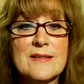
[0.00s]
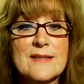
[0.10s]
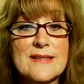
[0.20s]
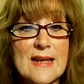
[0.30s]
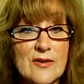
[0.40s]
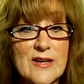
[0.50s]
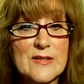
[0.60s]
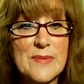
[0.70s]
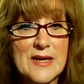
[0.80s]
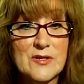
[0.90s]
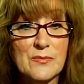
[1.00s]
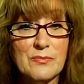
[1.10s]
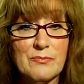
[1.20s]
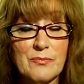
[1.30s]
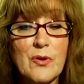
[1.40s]
standardized patient
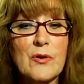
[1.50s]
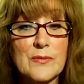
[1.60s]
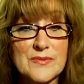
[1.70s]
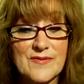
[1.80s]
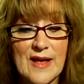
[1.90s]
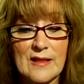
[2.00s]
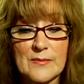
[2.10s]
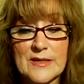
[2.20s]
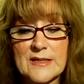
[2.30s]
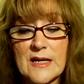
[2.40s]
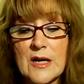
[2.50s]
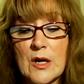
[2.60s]
program development.